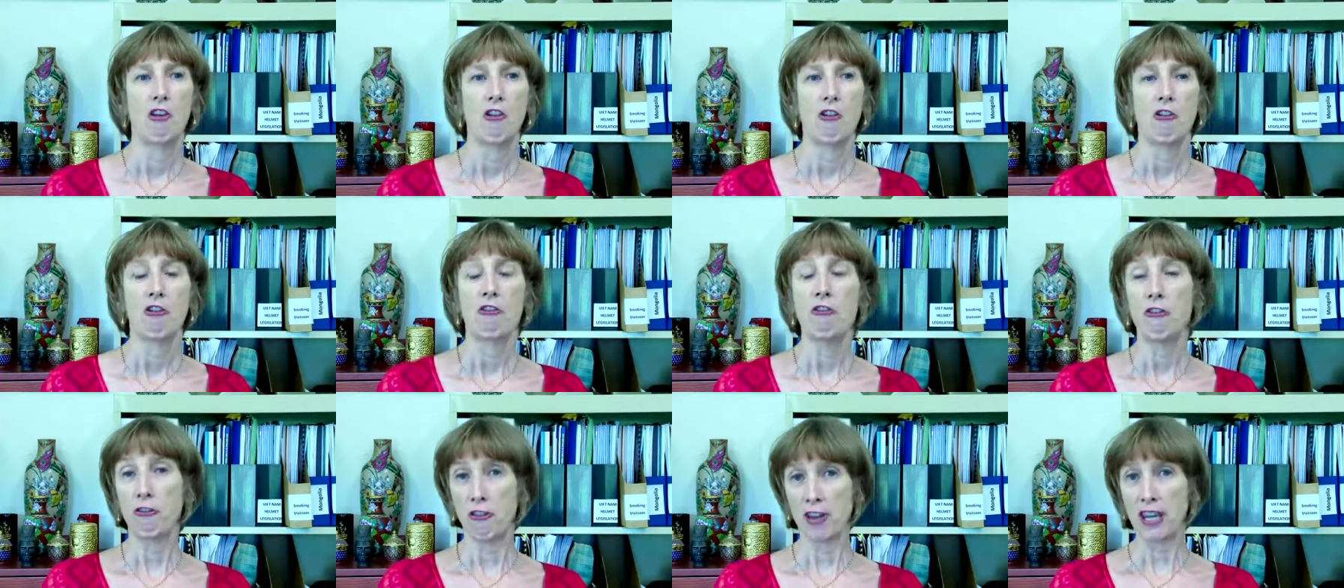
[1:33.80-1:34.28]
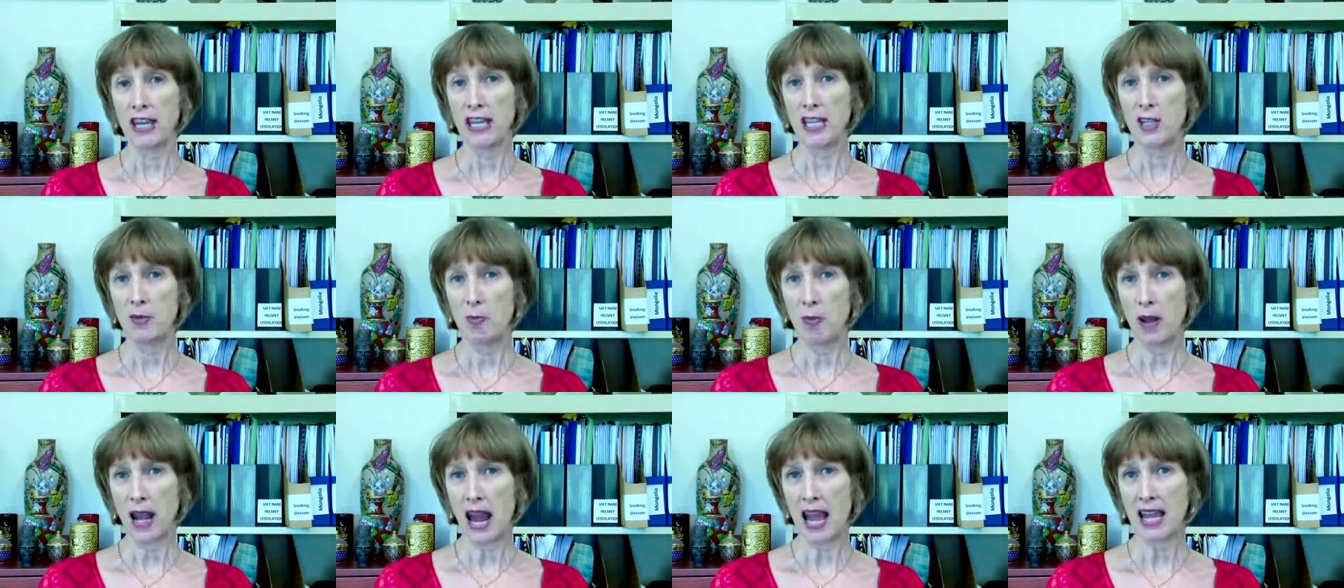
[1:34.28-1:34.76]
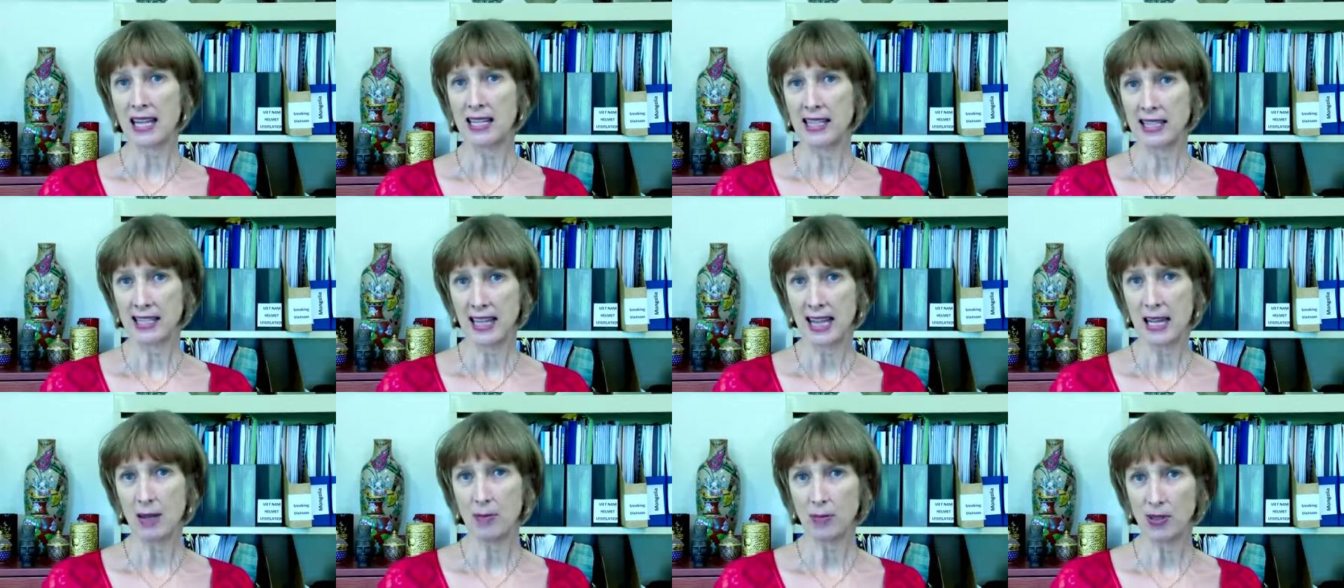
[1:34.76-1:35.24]
feed, play,
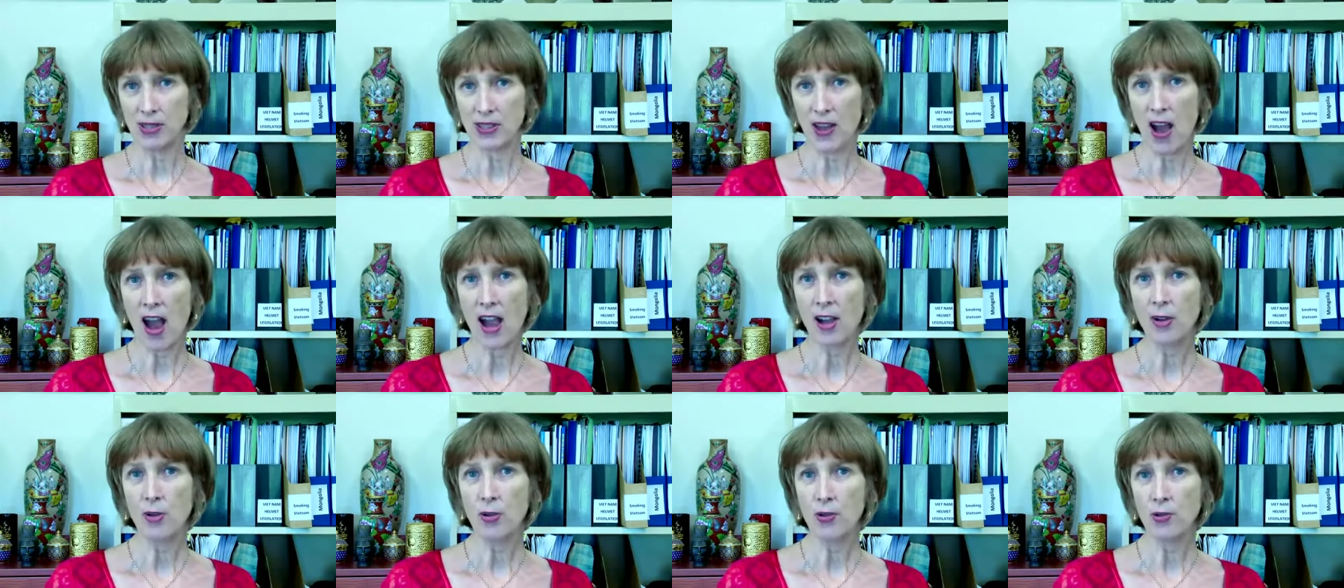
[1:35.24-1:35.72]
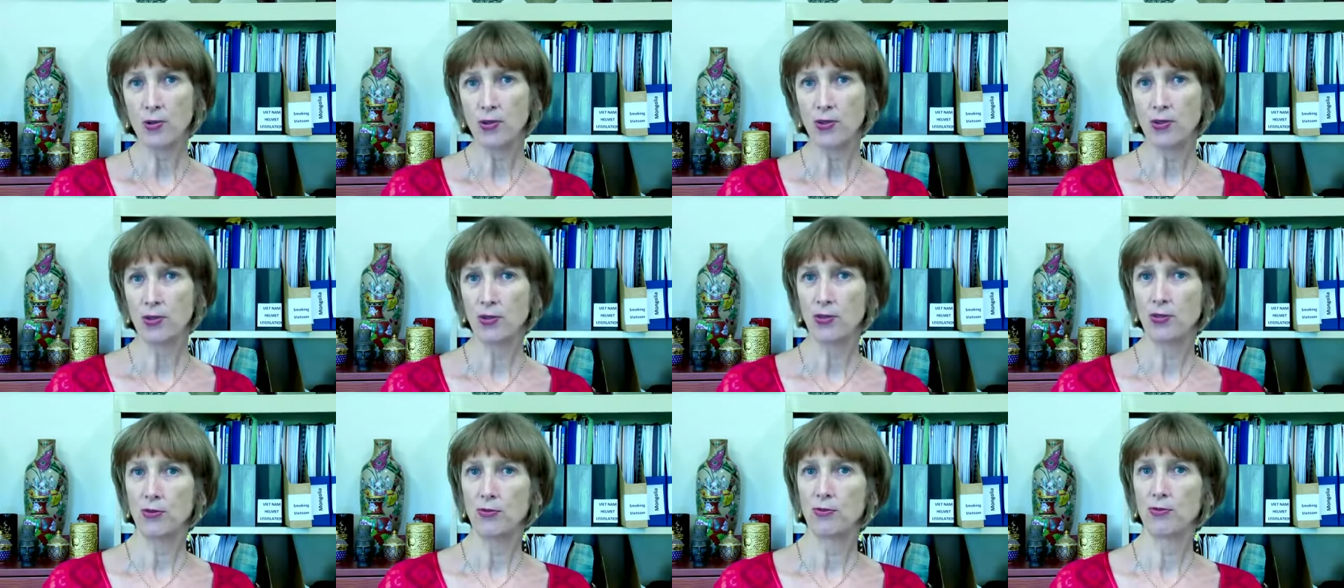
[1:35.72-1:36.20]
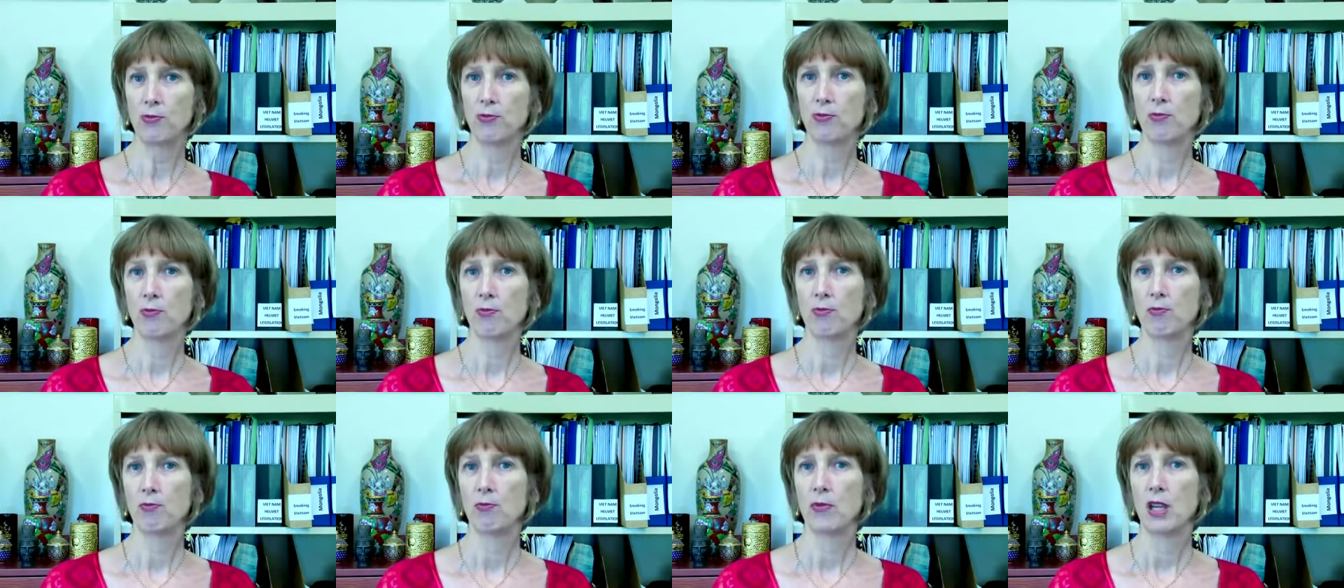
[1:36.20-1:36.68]
sleep cycles,
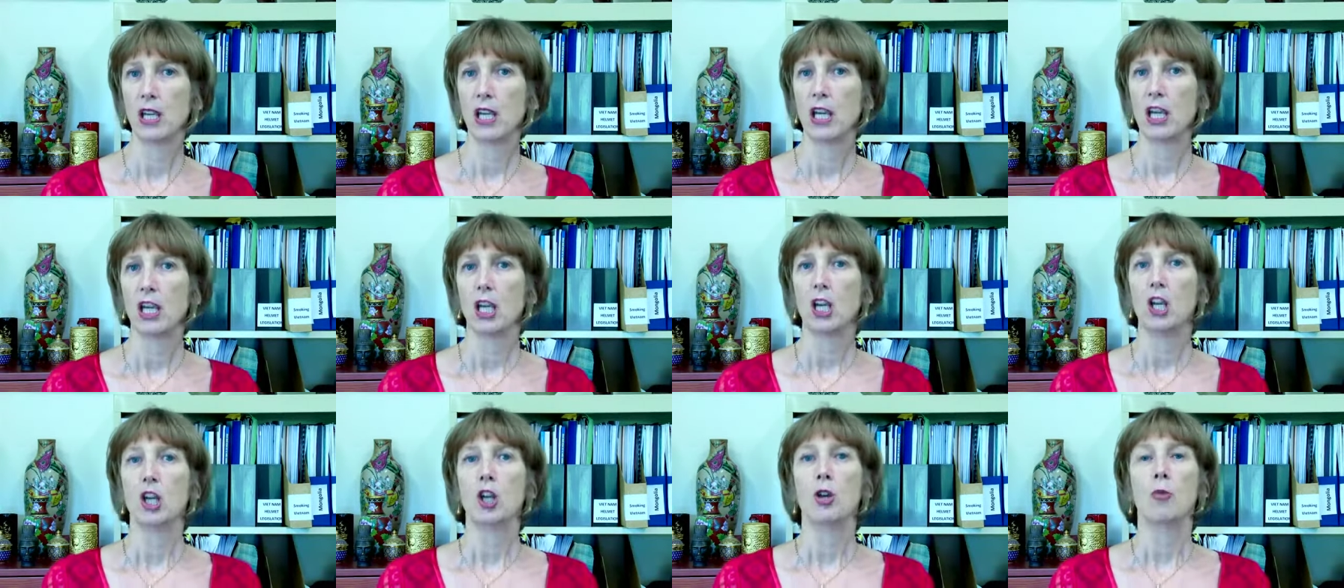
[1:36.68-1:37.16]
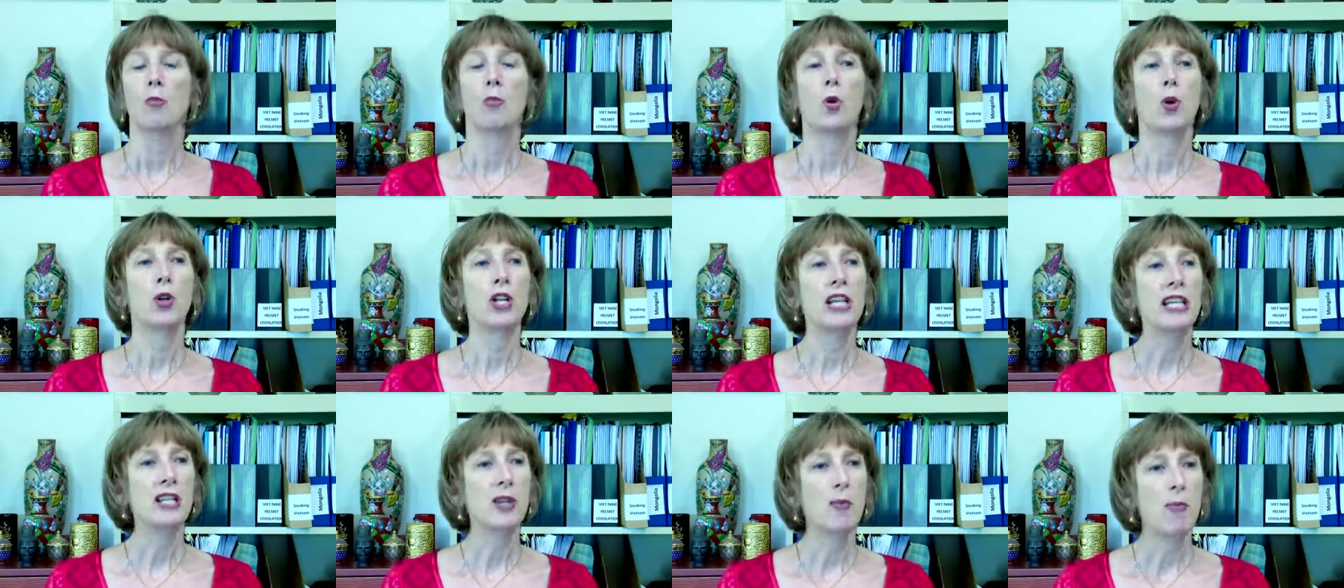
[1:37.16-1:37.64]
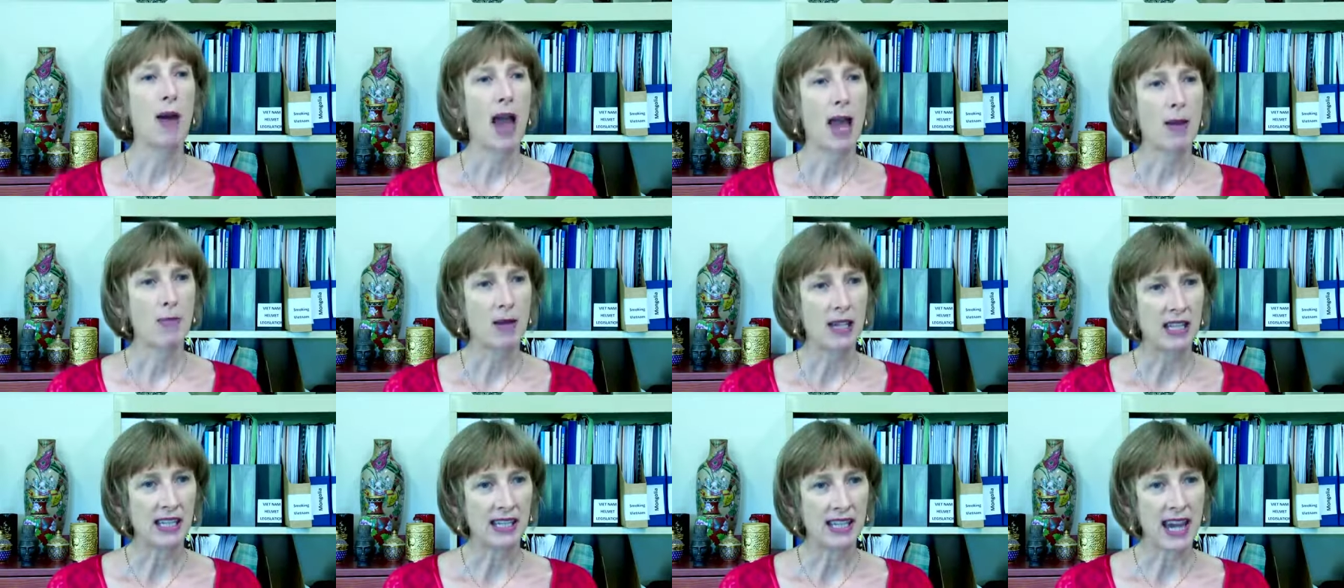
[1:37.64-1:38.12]
putting the
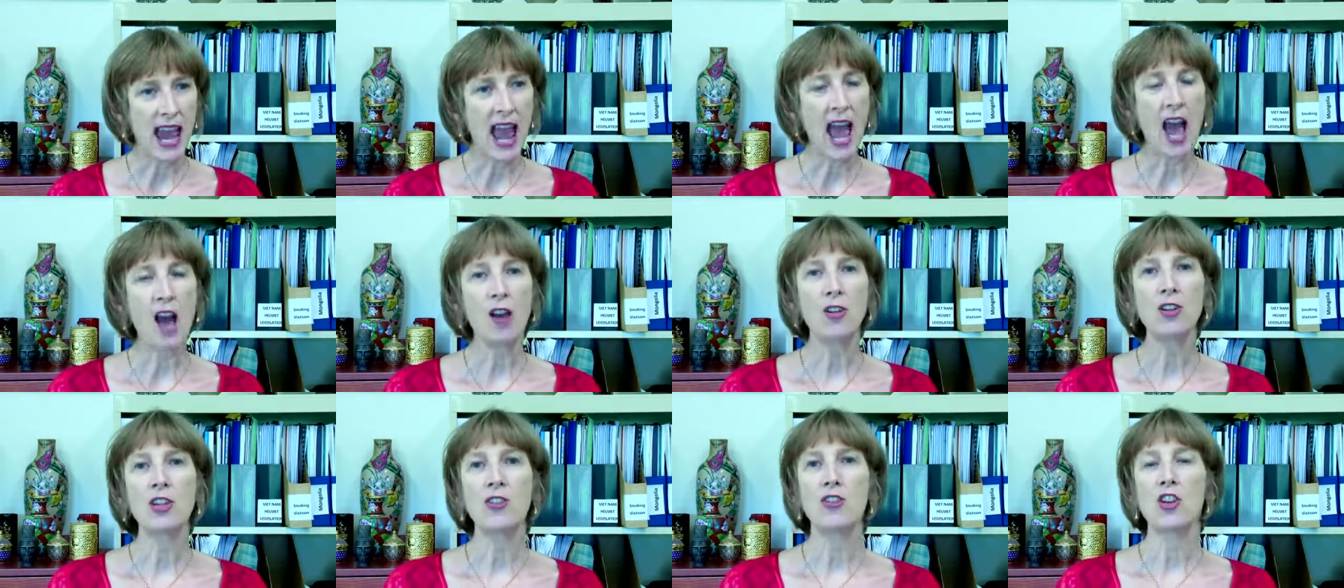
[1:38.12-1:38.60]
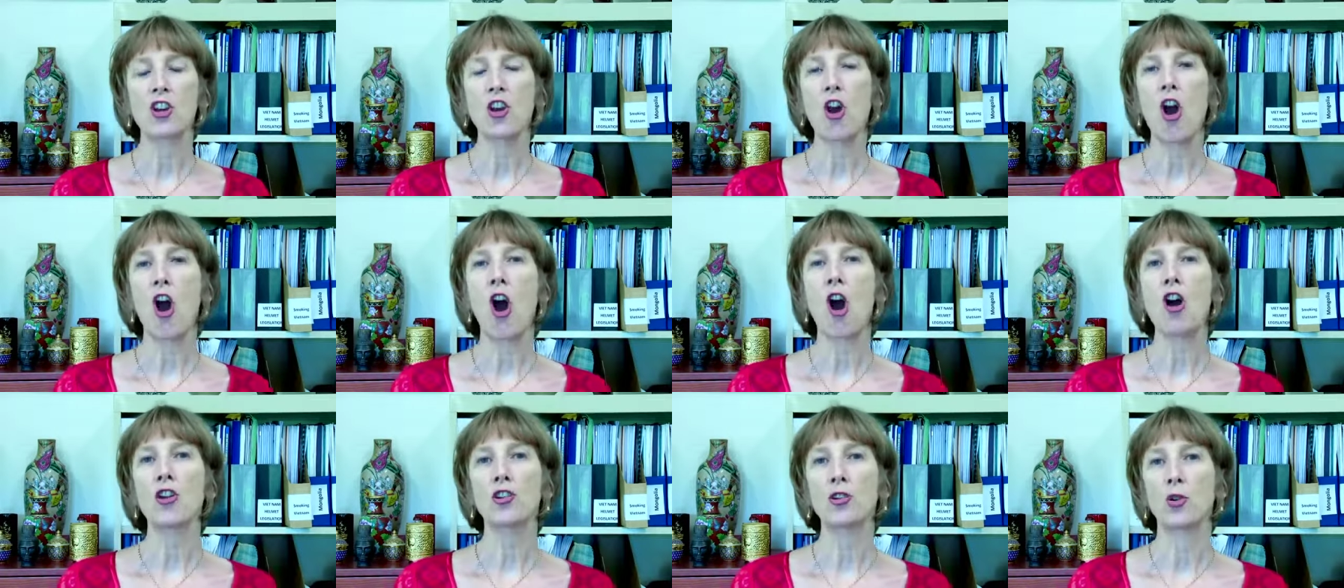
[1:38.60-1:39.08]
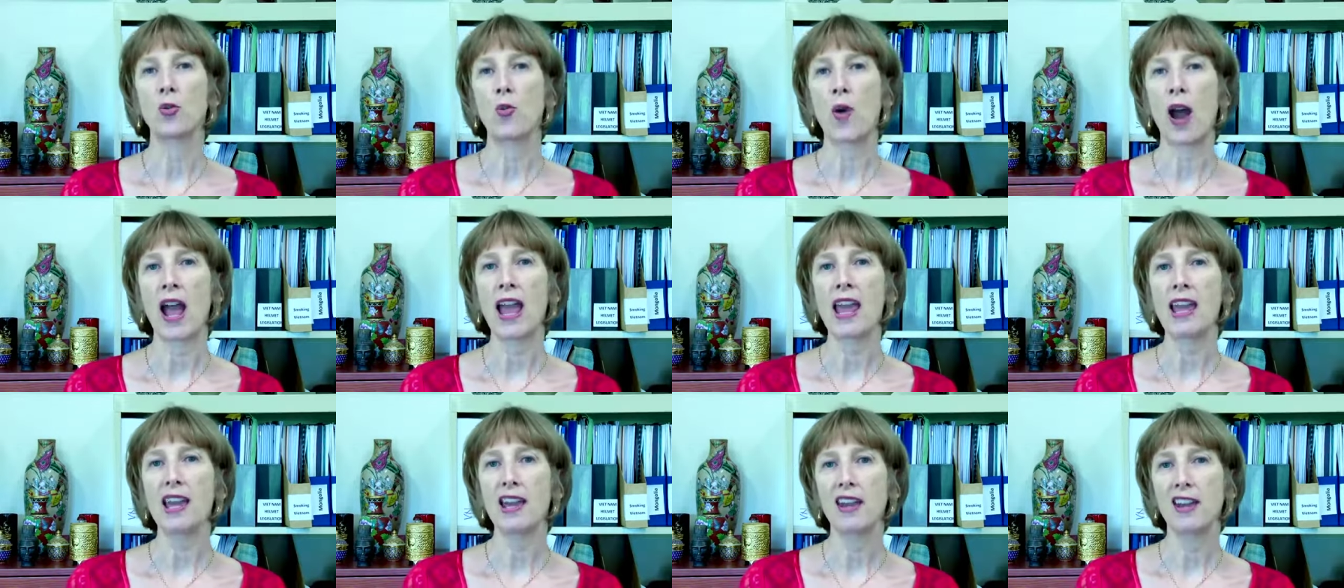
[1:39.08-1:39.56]
baby down in the cot
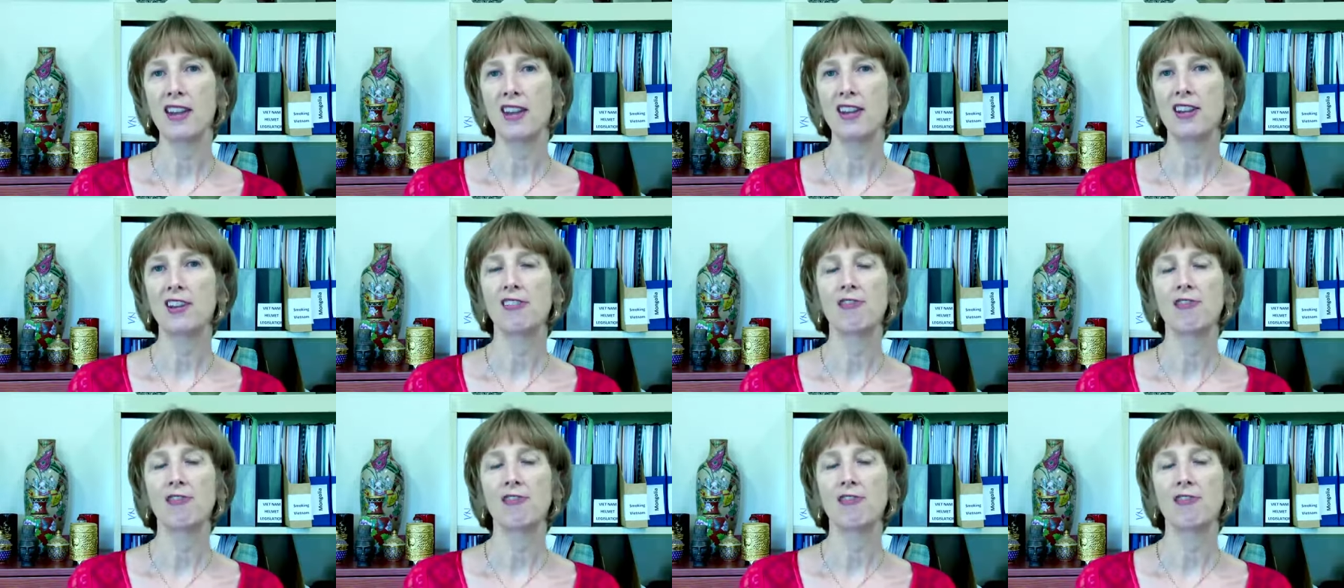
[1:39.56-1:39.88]
awake,